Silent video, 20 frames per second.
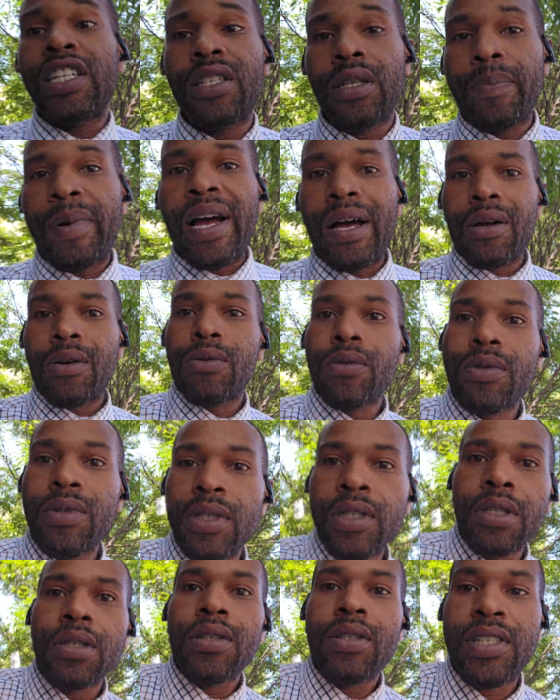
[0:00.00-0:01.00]
is about
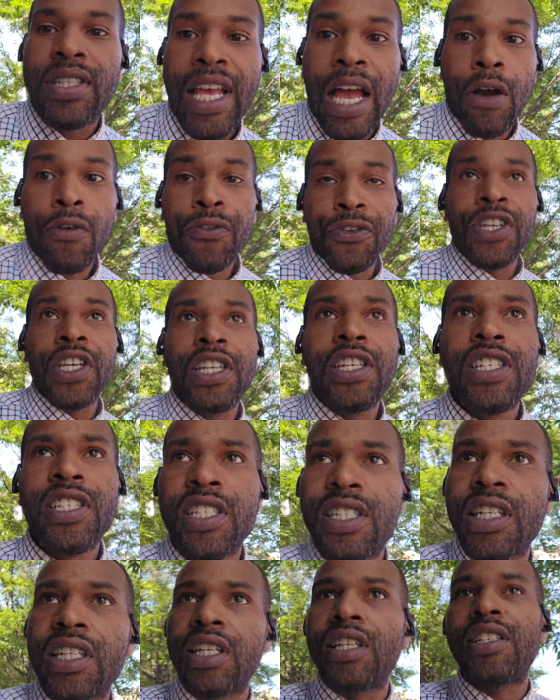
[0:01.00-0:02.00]

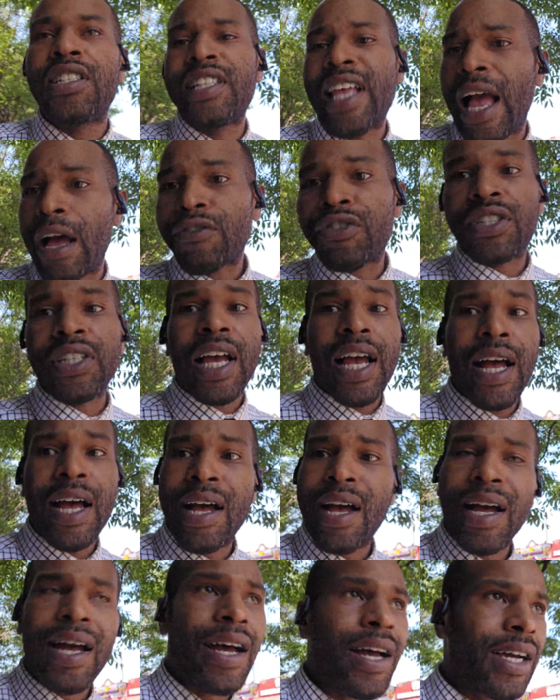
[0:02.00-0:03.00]
southeast and south
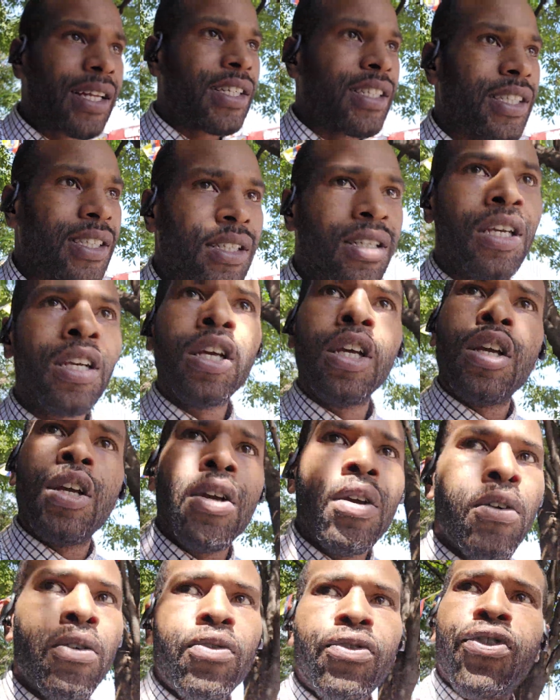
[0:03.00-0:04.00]
side and
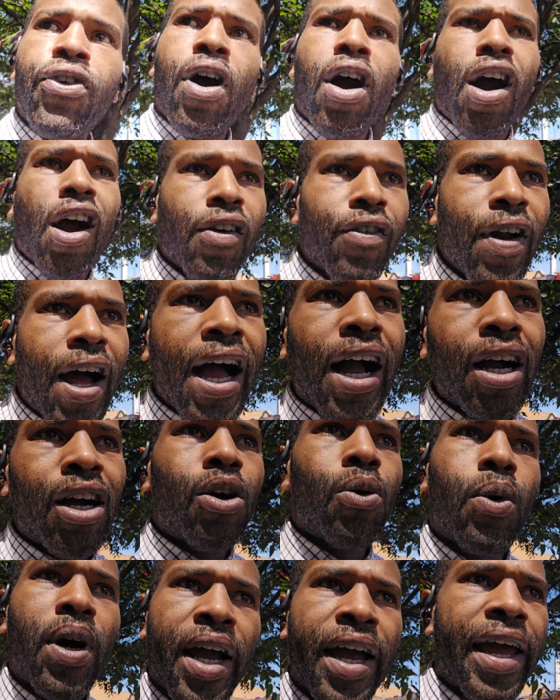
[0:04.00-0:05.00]
Far
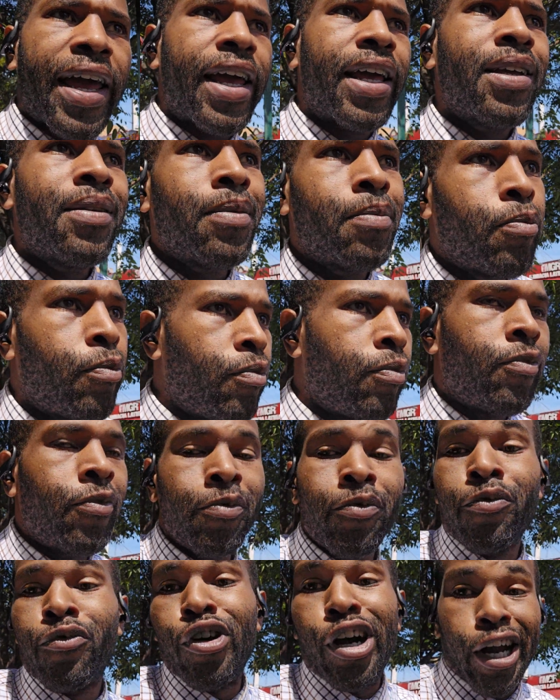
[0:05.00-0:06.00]
Rockaway,
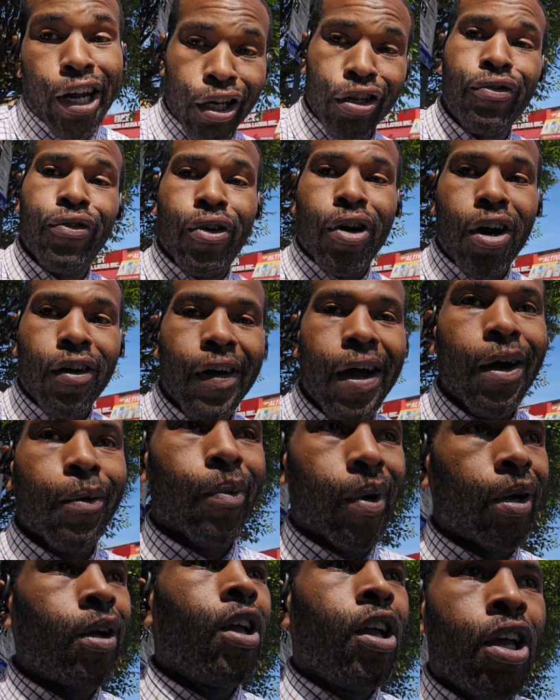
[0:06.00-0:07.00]
rarely Far Rock,
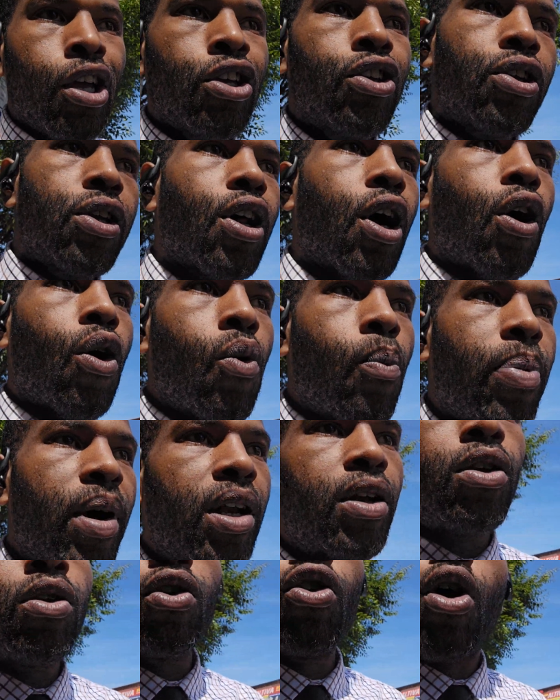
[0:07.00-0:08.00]
but you know,
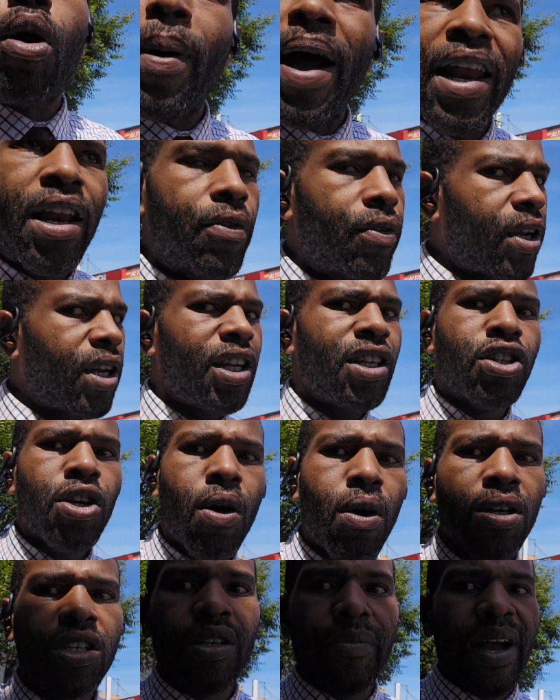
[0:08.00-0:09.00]
but nobody really
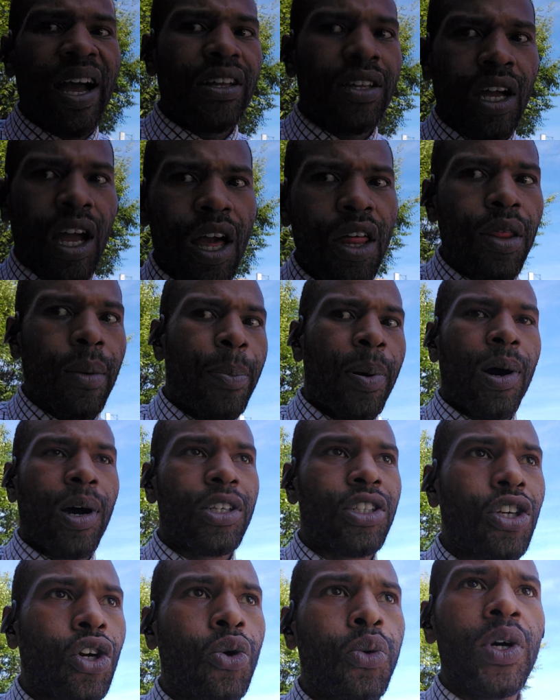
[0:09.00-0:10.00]
talks about the other
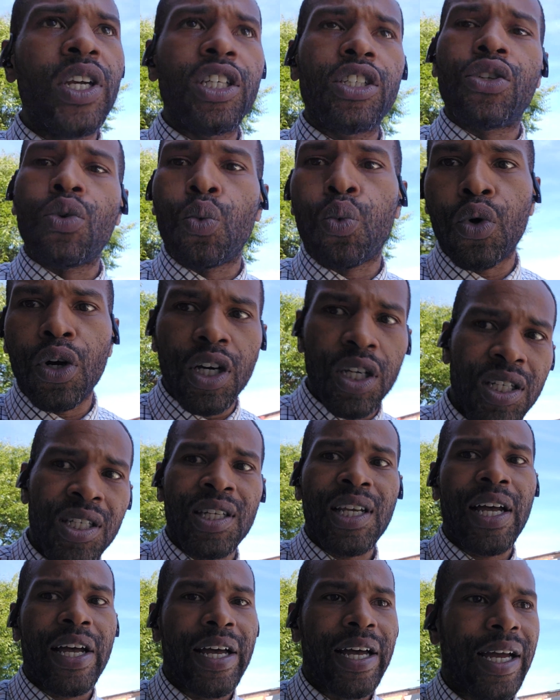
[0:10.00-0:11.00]
parts of Queens, the Wood
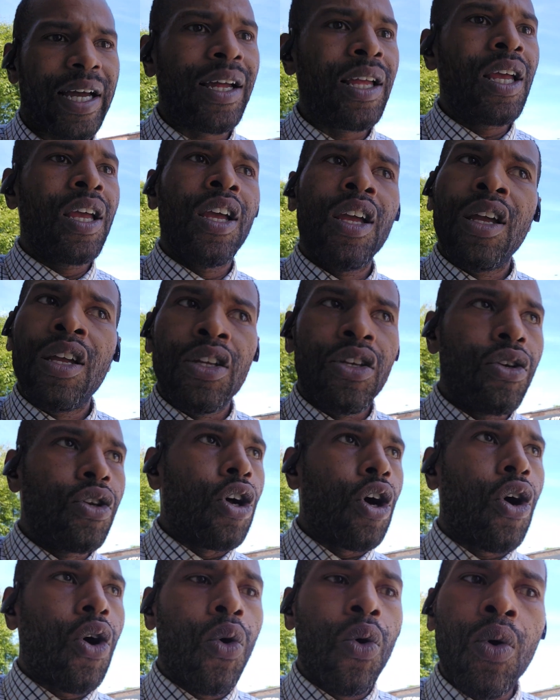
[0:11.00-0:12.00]
Side. You
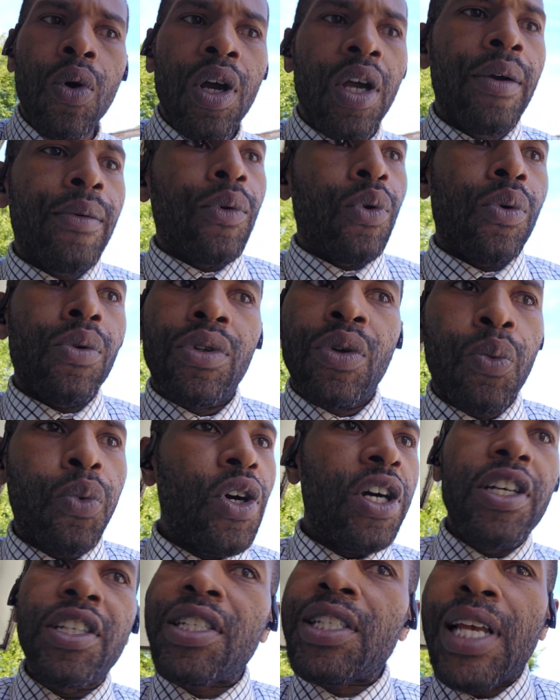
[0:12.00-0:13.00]
know, the
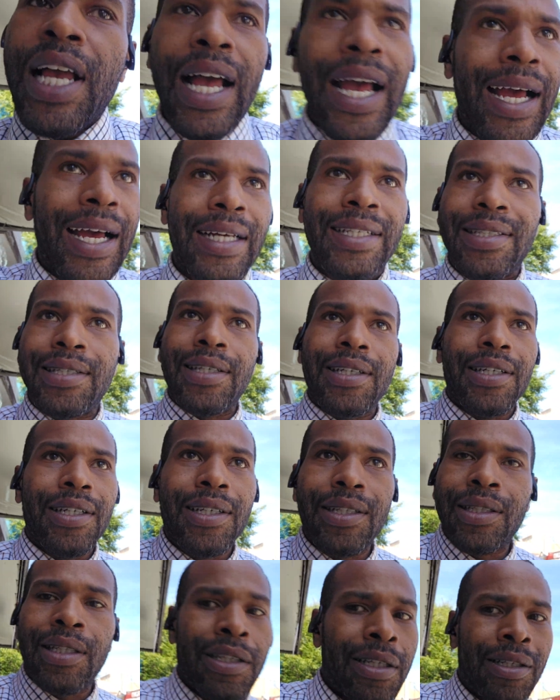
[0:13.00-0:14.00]
Wood Sides,
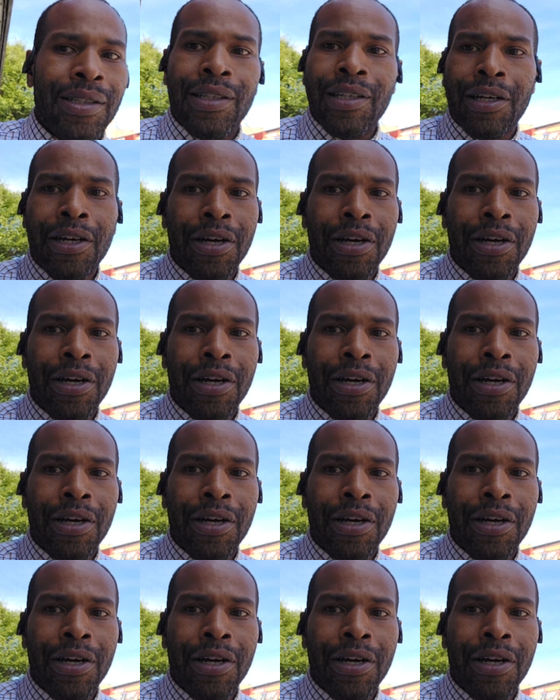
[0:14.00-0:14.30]
the